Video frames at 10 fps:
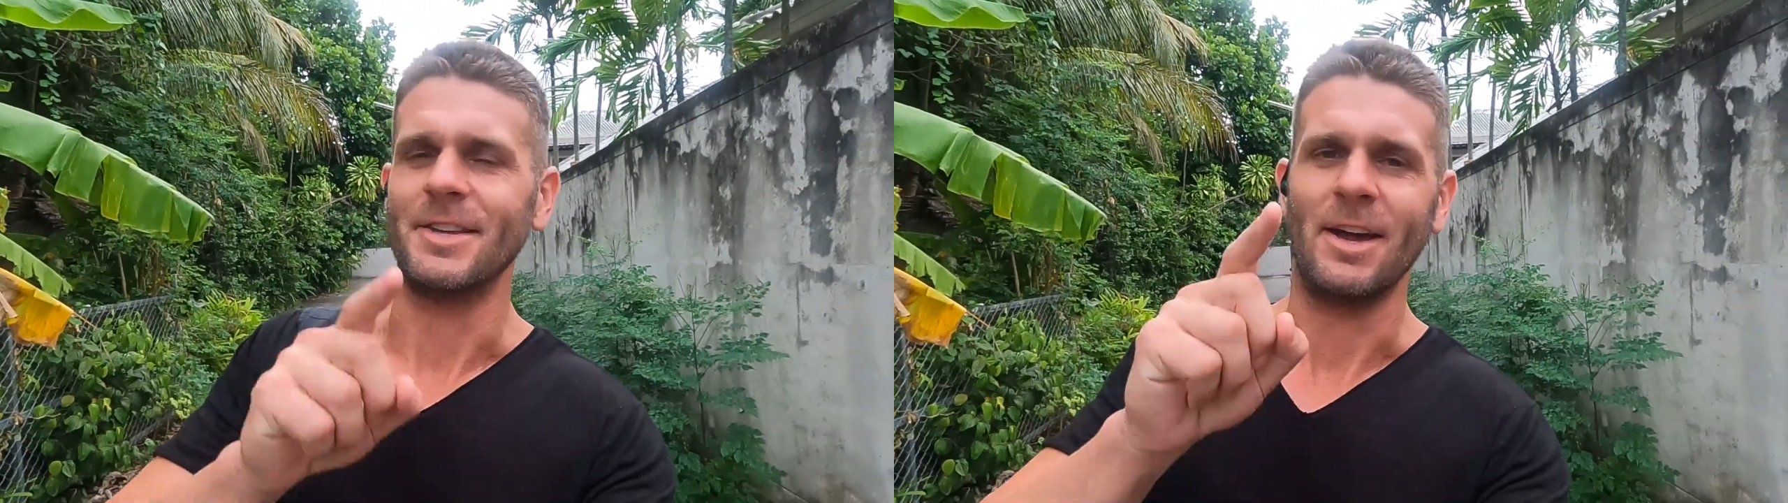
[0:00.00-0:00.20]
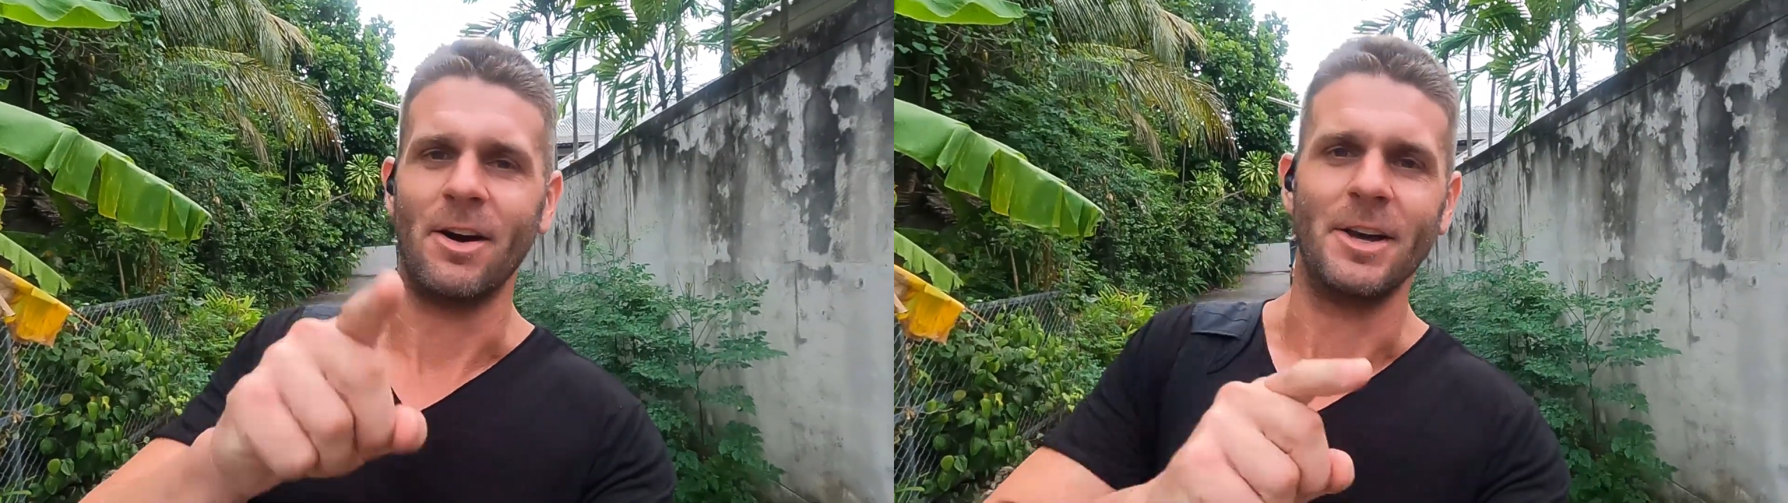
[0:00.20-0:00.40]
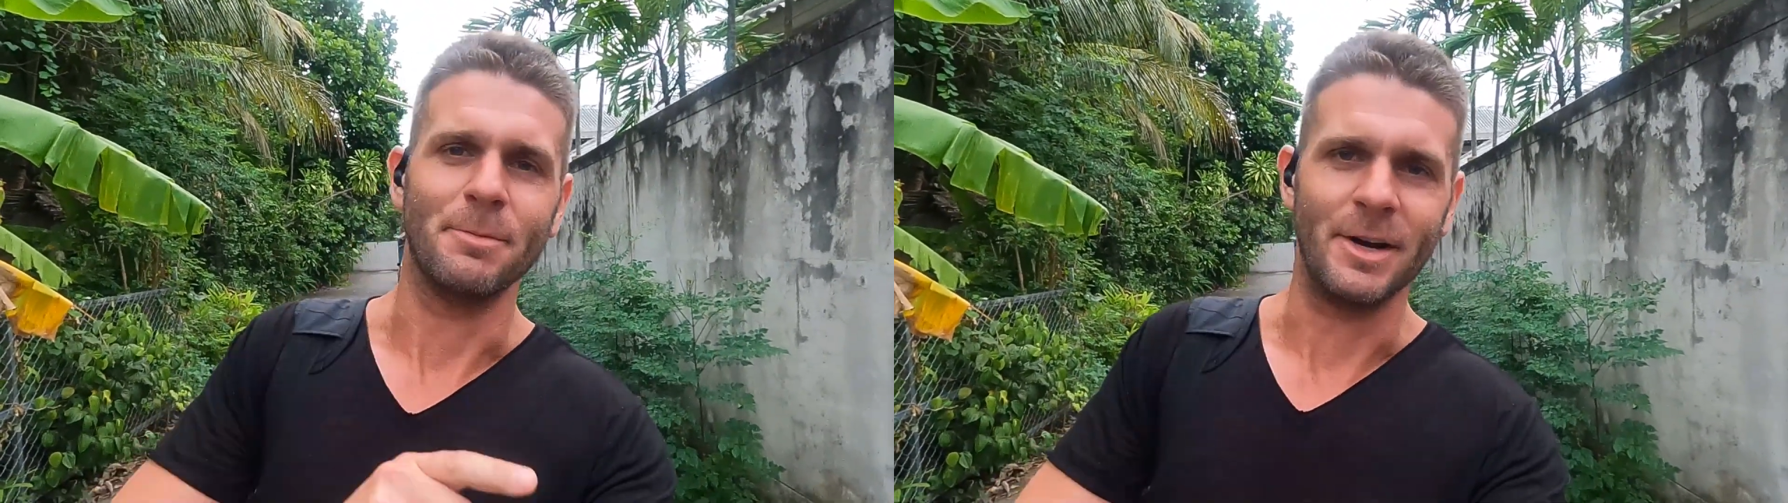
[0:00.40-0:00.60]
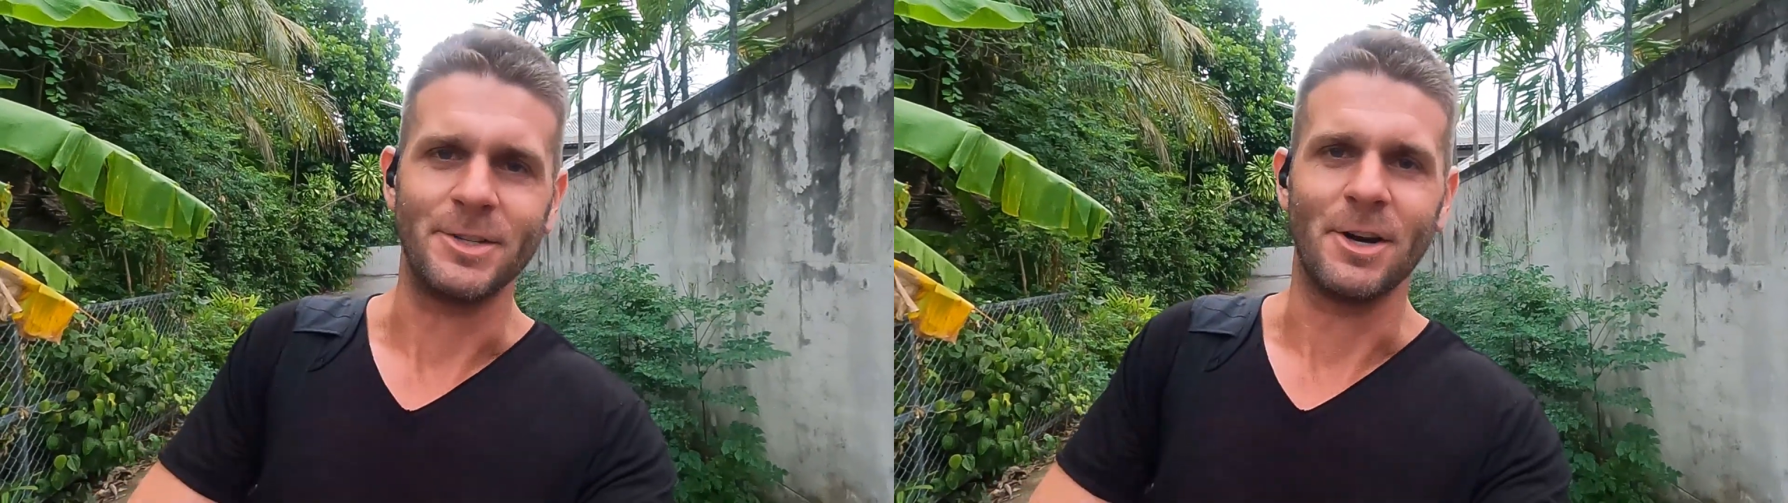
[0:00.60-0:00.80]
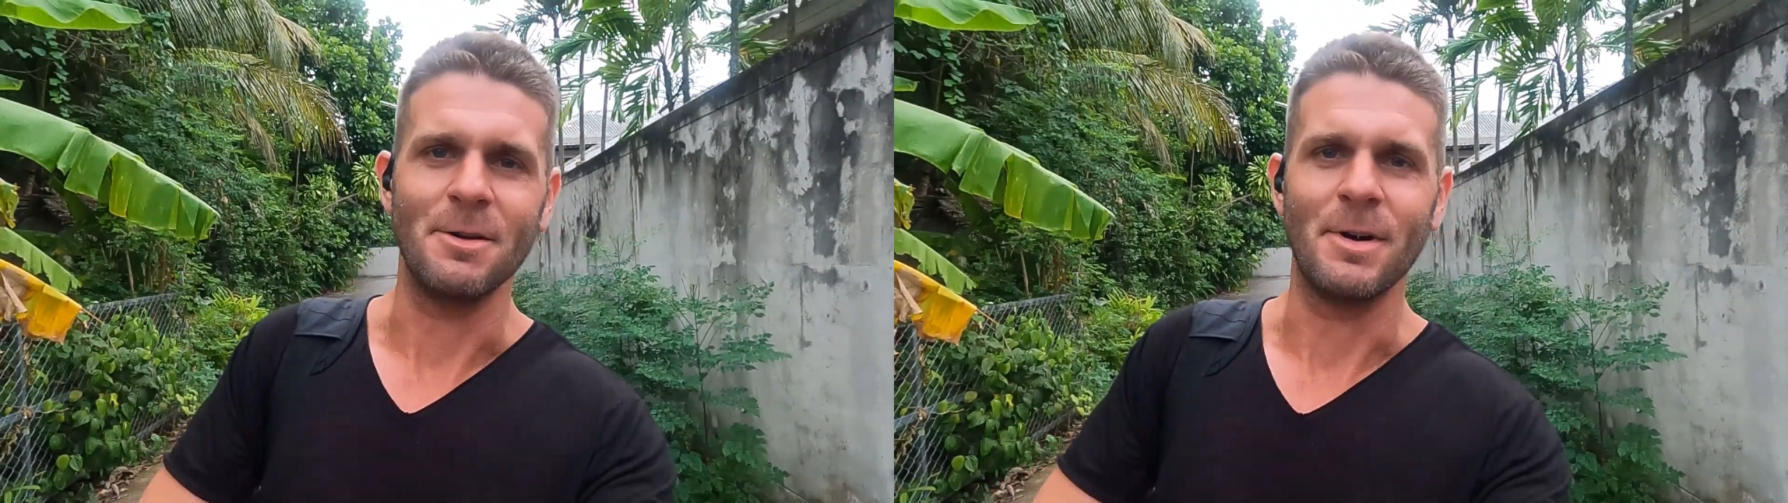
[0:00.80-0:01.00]
say hi to my
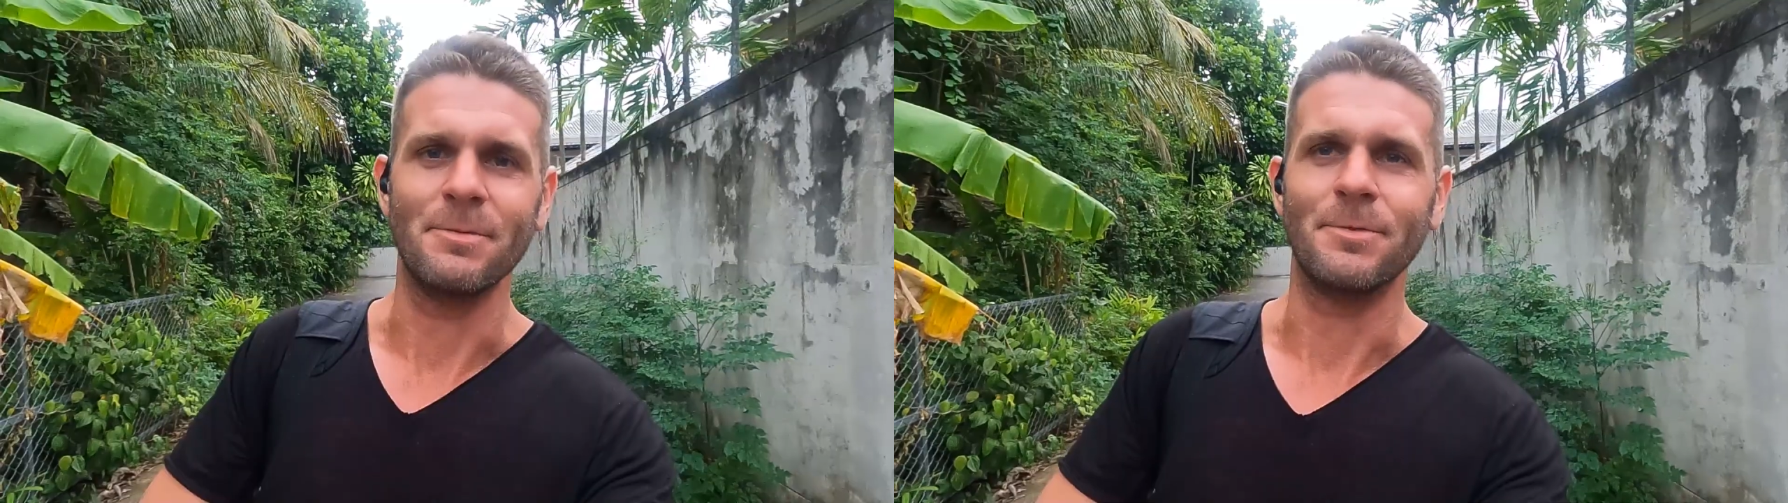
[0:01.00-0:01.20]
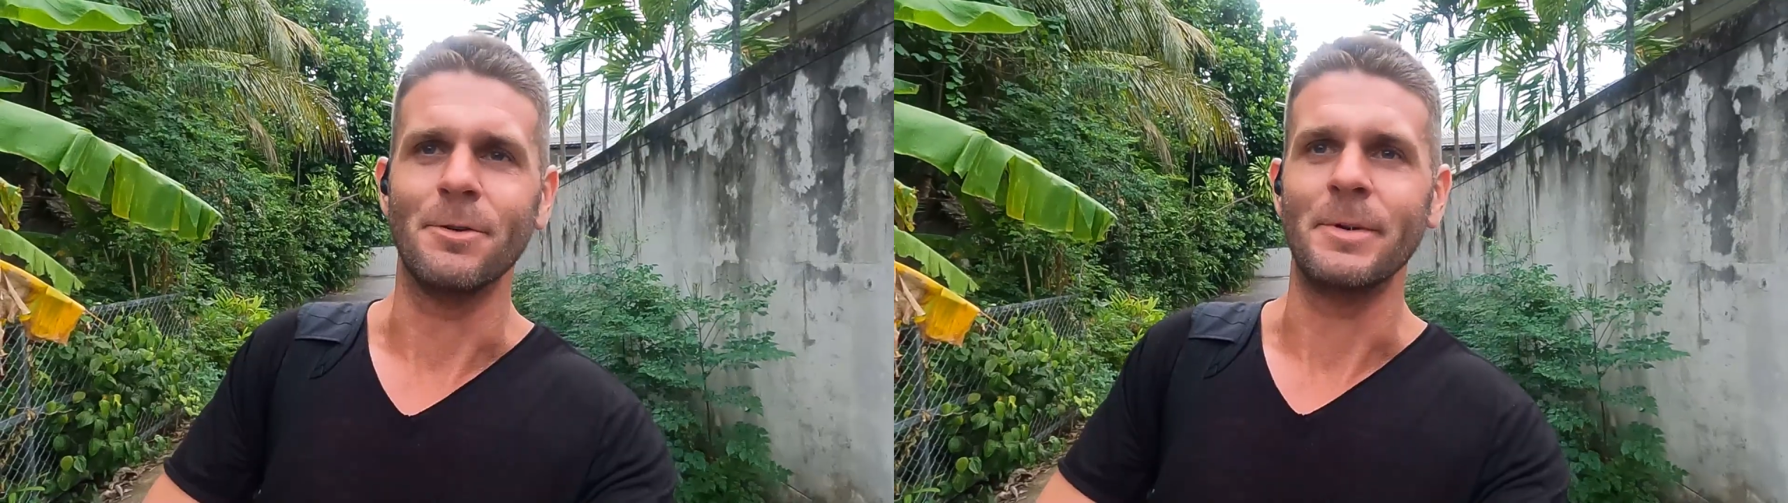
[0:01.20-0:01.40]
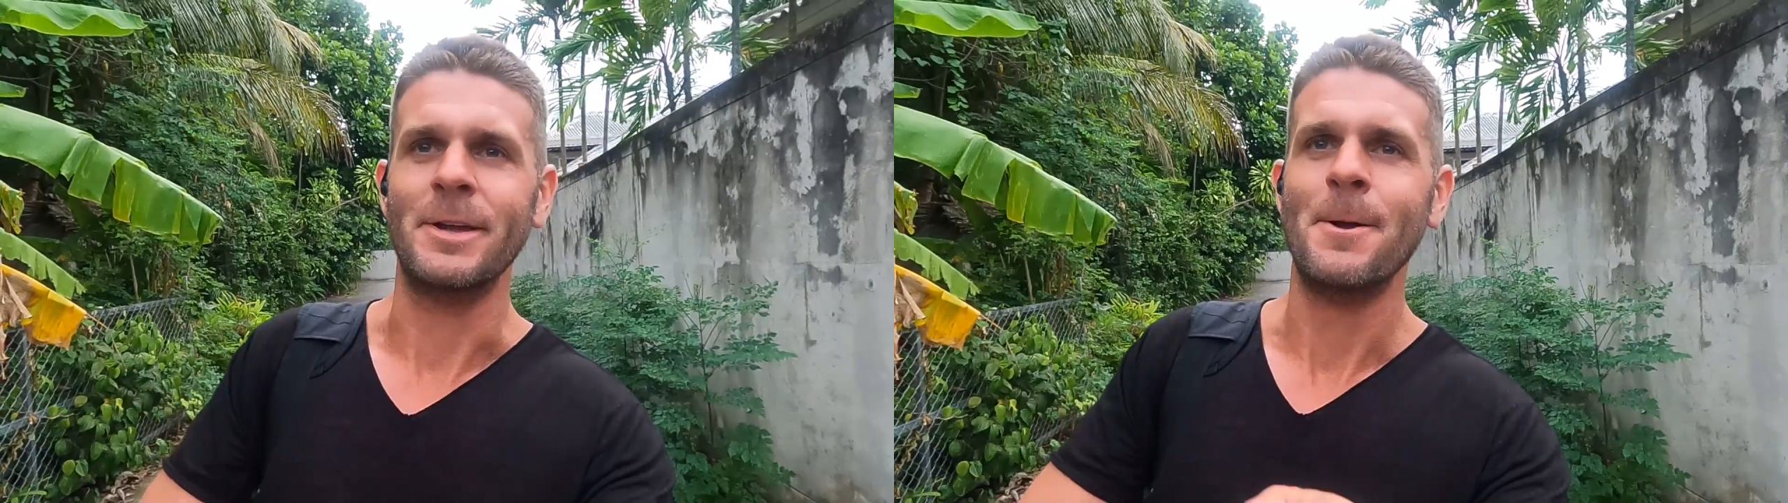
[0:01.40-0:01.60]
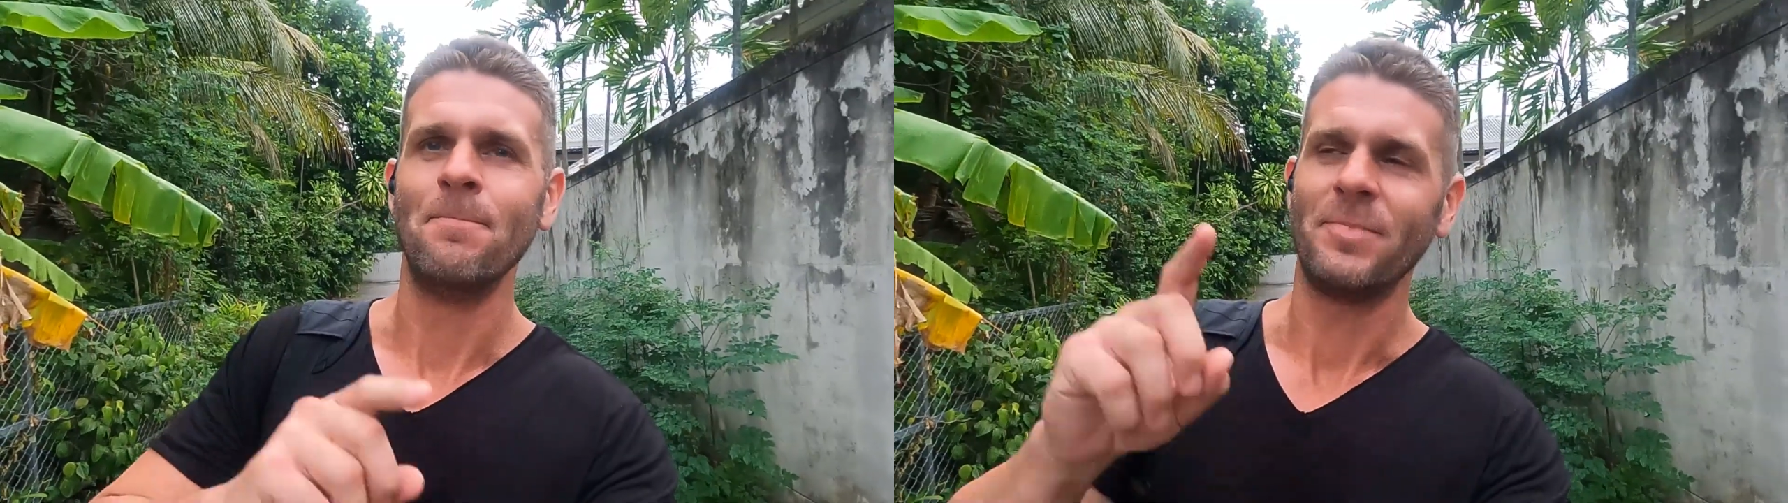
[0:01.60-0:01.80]
Thai mum for me.